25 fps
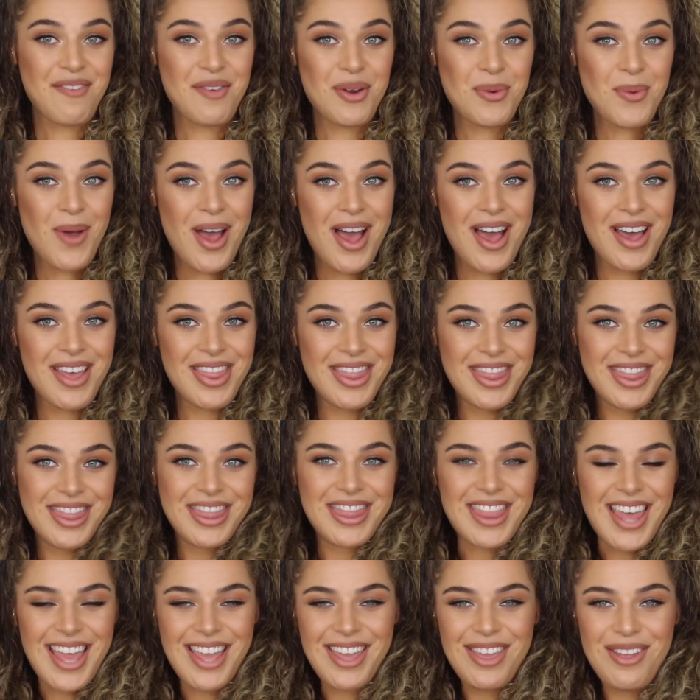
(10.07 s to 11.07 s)
everyone
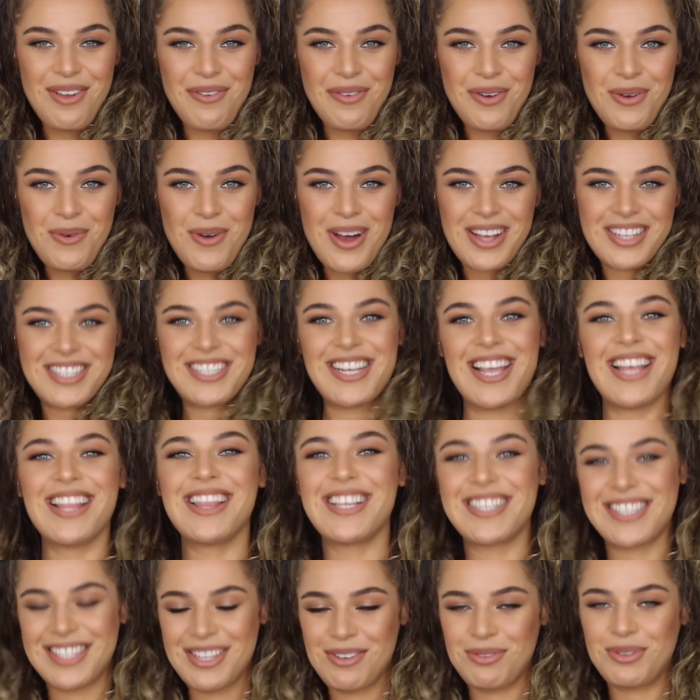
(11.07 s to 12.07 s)
thank you for watching
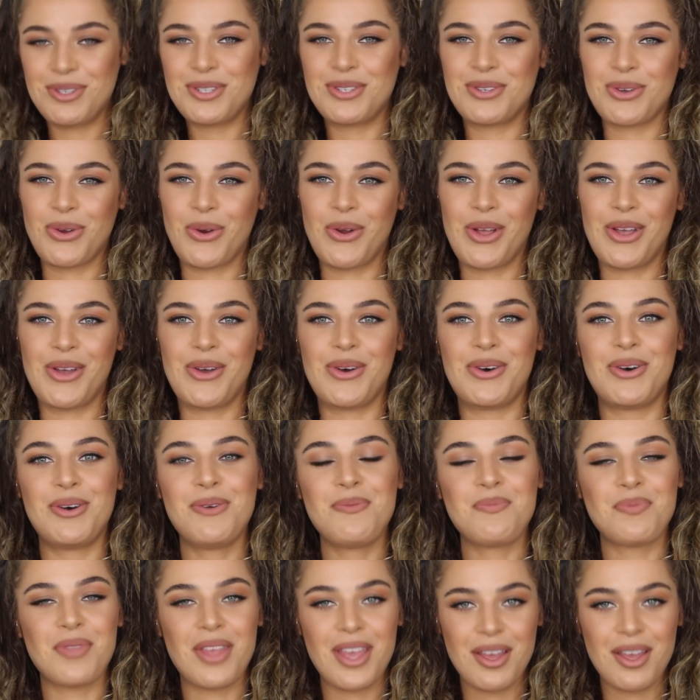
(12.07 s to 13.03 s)
this new tutorial